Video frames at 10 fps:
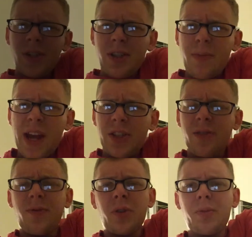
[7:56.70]
just
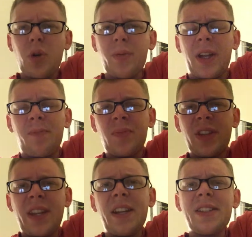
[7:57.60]
imagine for a moment
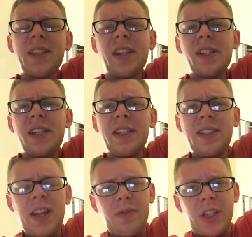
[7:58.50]
that it's the
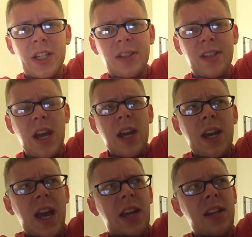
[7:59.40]
1970s
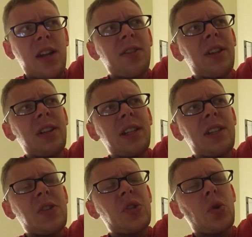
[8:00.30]
and nothing like
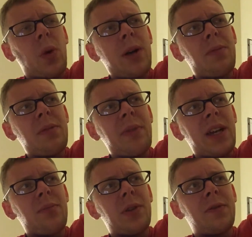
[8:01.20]
this has quite been
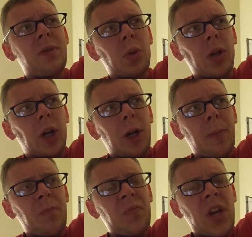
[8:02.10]
made before.
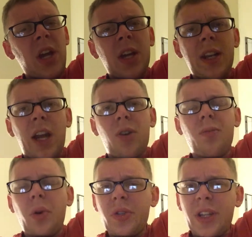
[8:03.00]
Now,
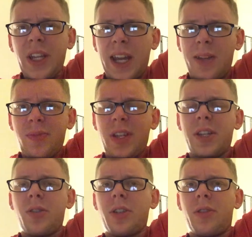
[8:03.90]
most of the games
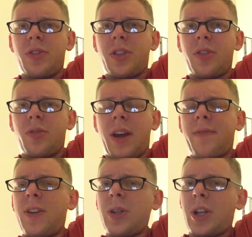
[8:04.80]
that you're used to
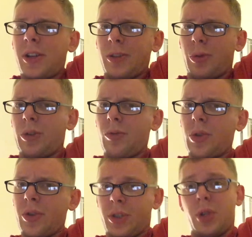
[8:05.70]
have very concrete
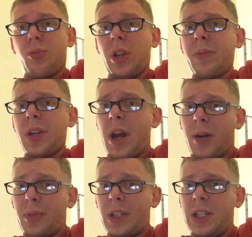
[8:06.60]
rules. You play
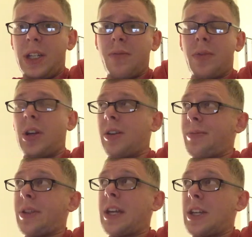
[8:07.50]
Monopoly.
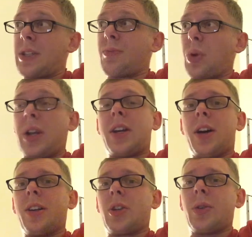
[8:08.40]
Monopoly has some pretty
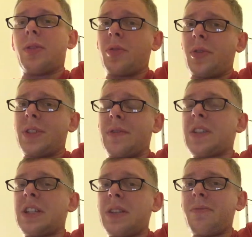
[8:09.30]
concrete rules. If
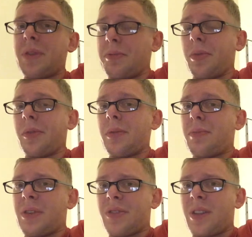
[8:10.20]
it didn't, people would
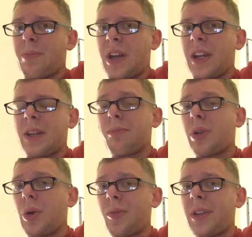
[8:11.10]
abuse the bank and
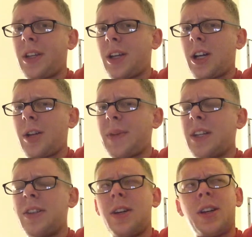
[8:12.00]
blow up the economy in